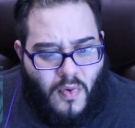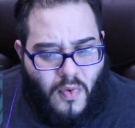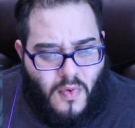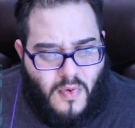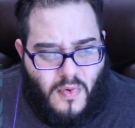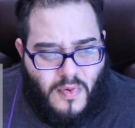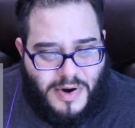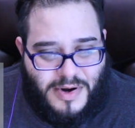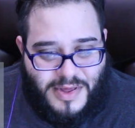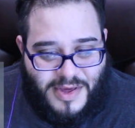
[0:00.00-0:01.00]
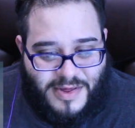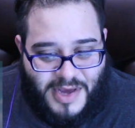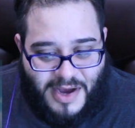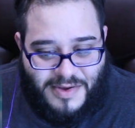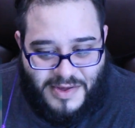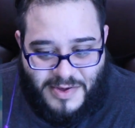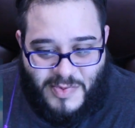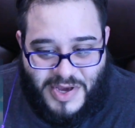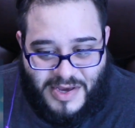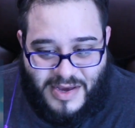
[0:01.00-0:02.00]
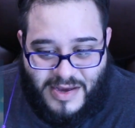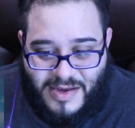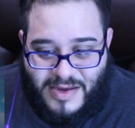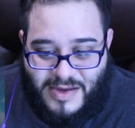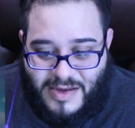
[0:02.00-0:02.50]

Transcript: Ooh, what are these sounds he's making?